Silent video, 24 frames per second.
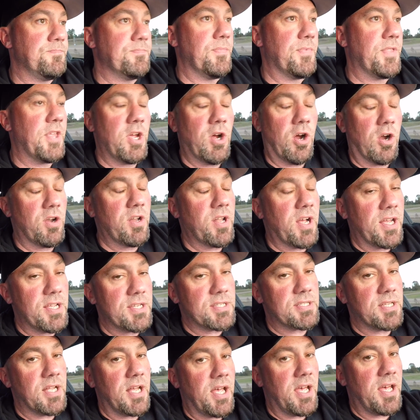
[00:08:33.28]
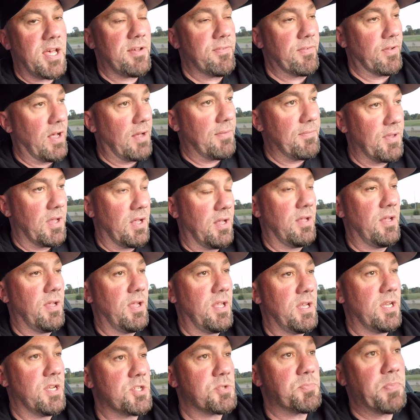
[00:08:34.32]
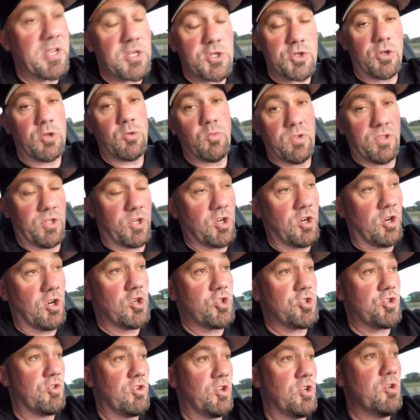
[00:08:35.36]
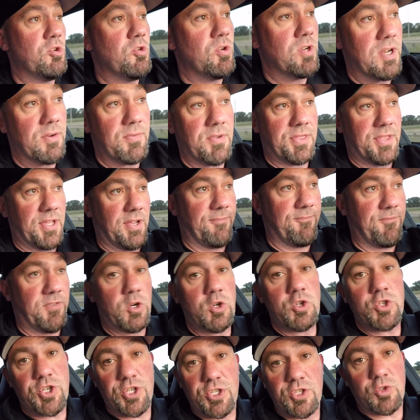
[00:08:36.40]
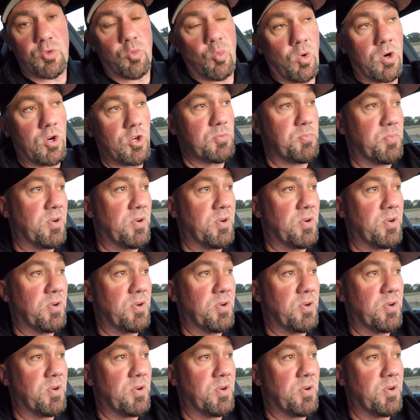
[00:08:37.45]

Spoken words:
They are nice to have, and especially when the cars are new and everything functions and works